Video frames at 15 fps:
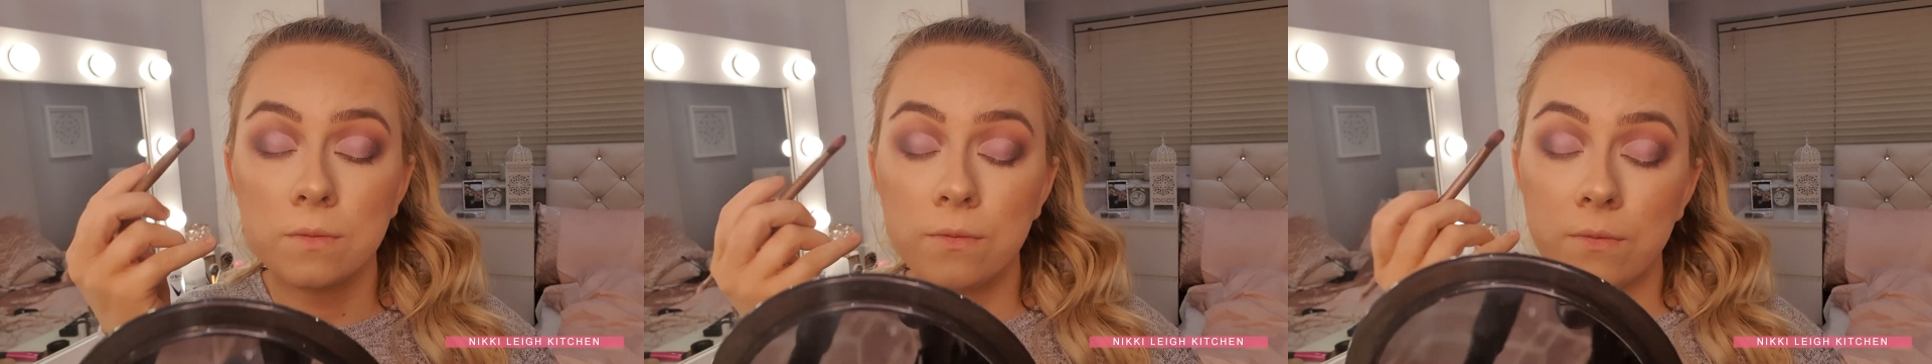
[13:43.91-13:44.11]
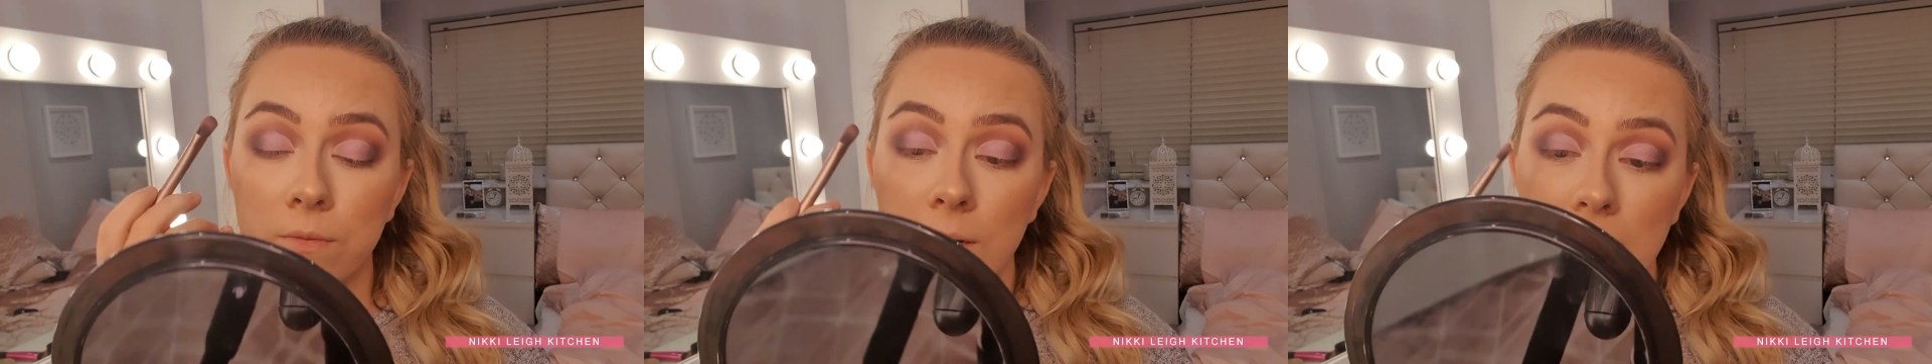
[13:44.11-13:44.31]

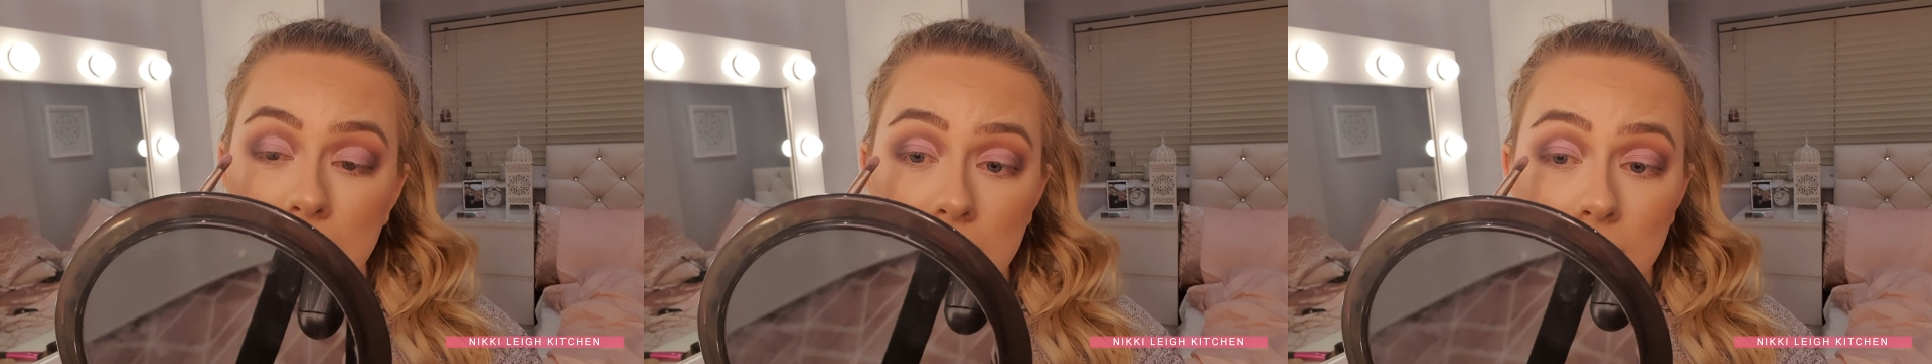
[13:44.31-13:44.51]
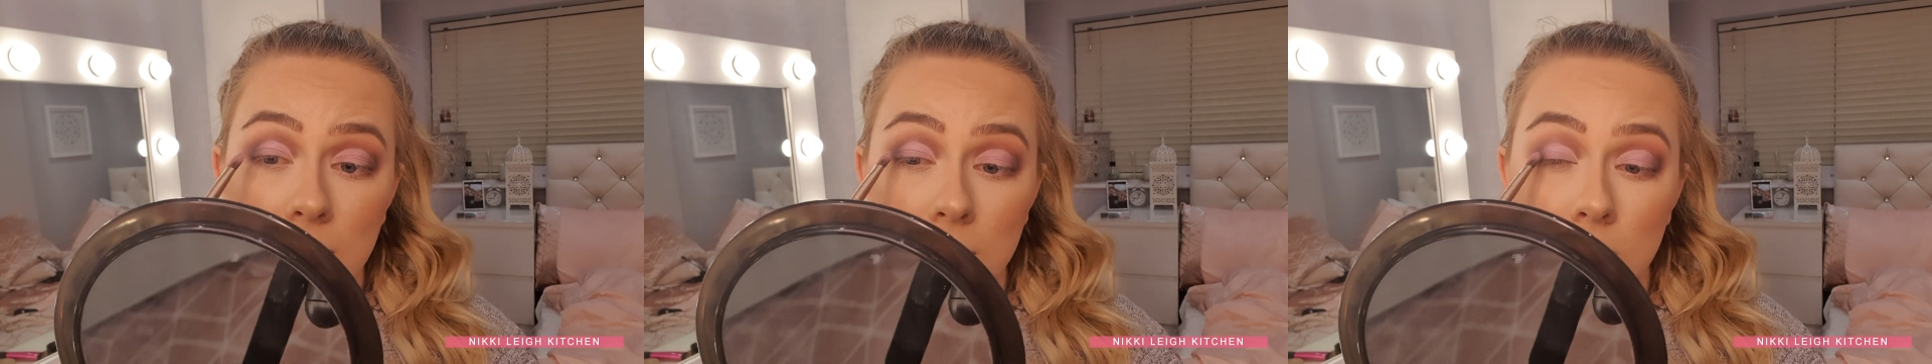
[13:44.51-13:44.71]

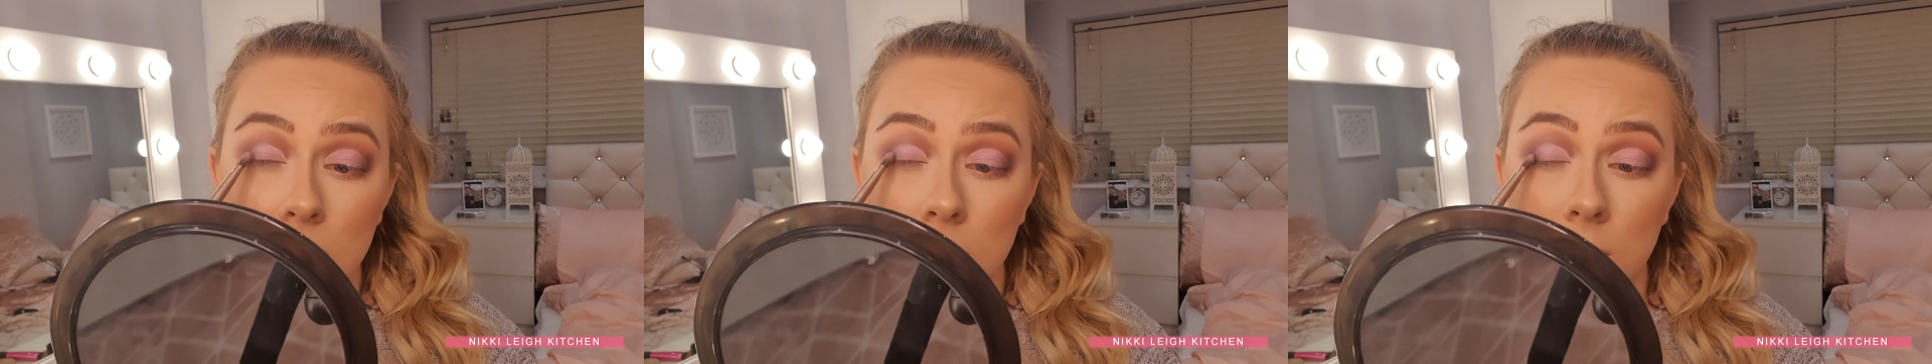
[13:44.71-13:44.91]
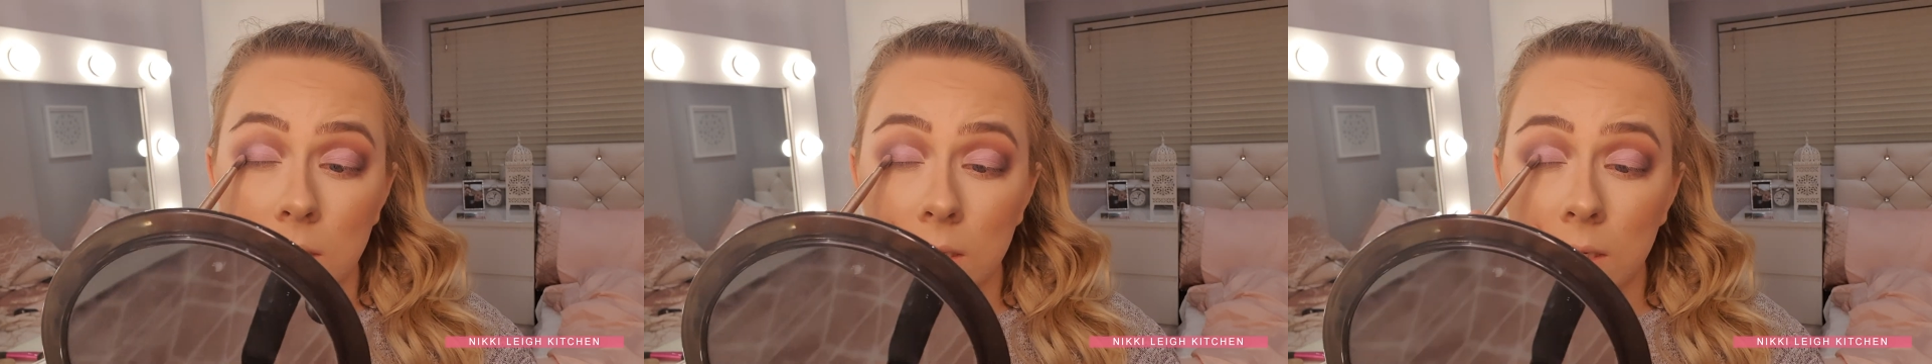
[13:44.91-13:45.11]
flicking it
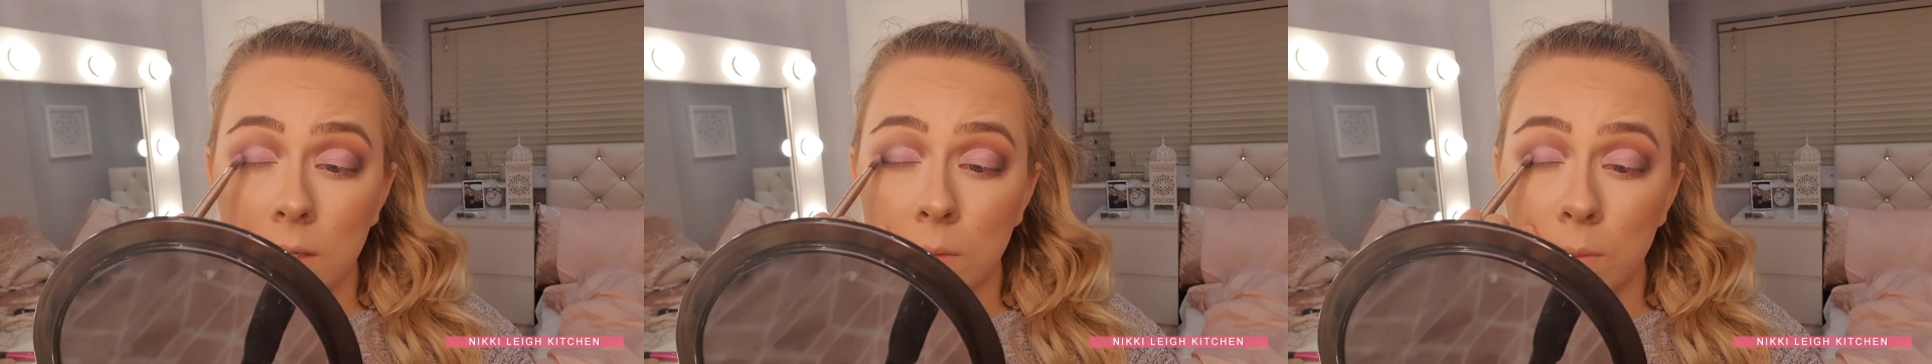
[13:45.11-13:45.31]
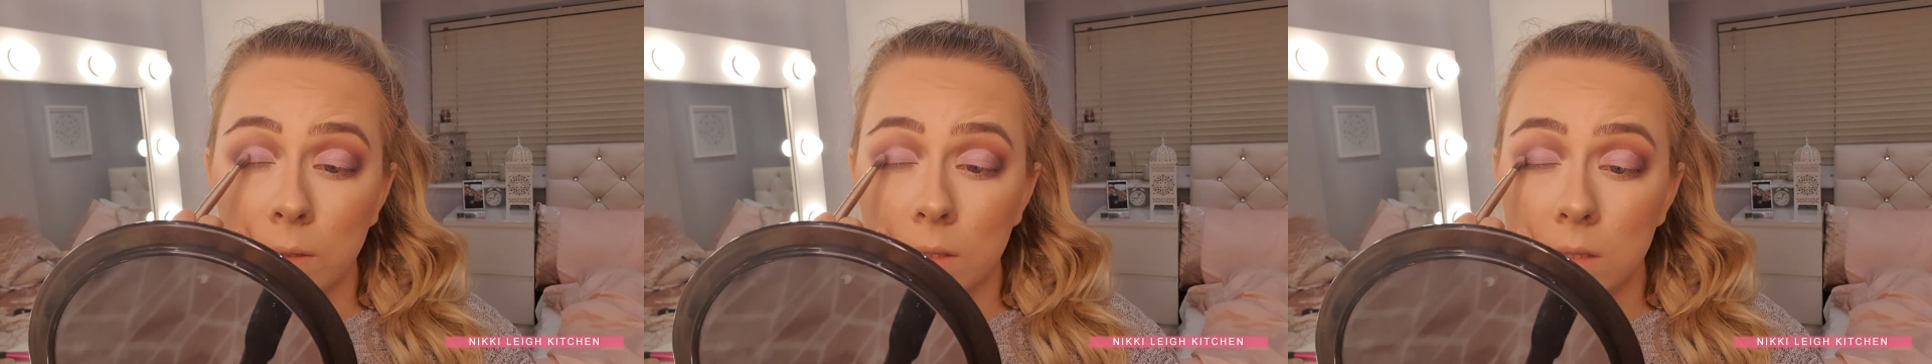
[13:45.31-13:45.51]

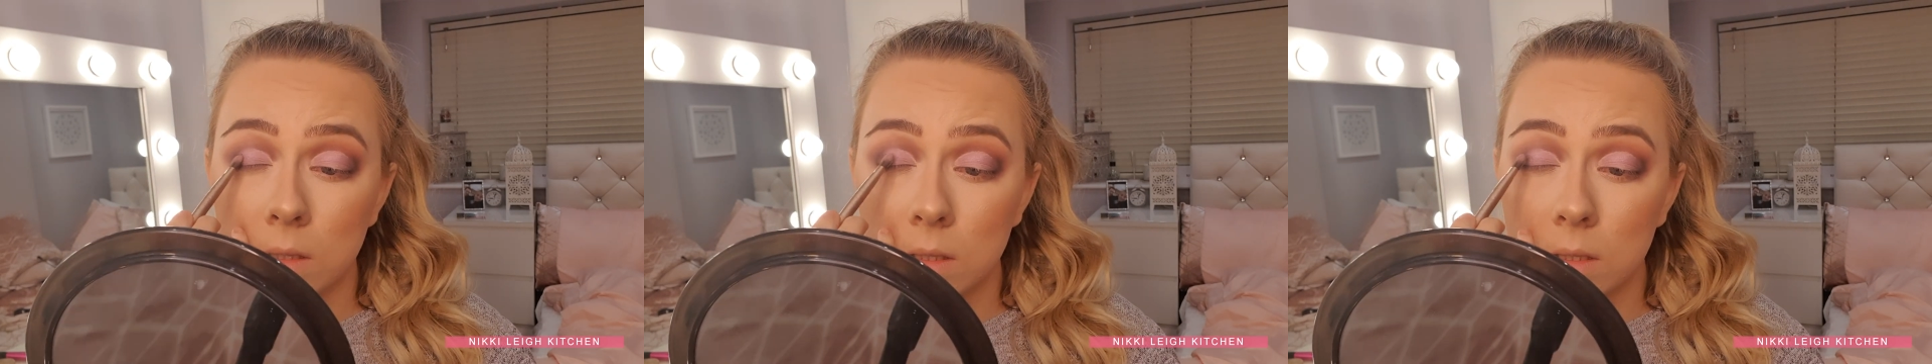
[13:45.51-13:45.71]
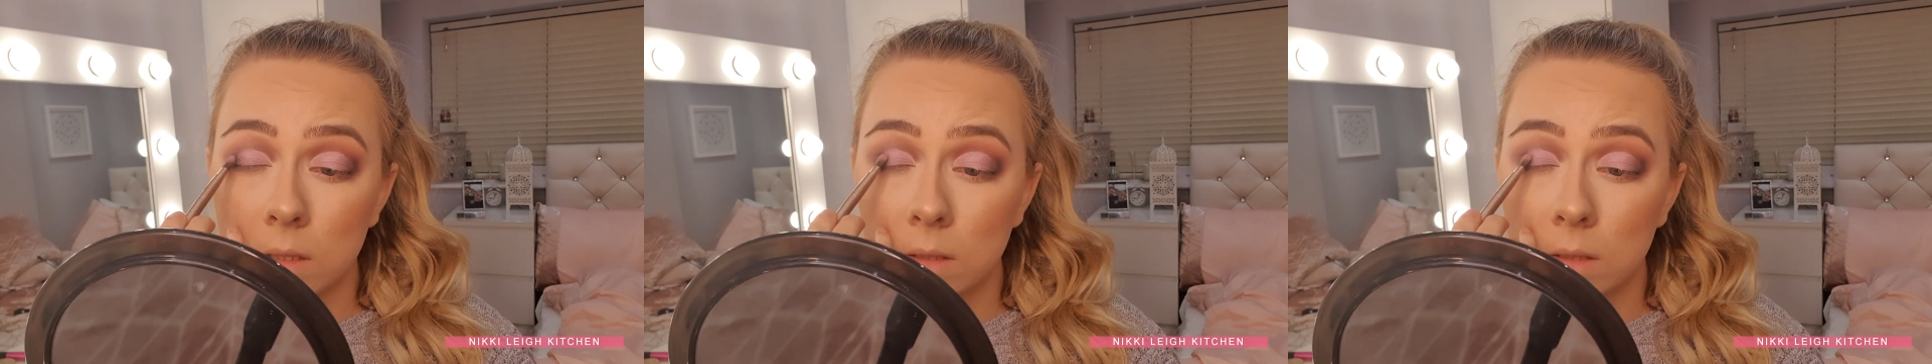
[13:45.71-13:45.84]
inwards.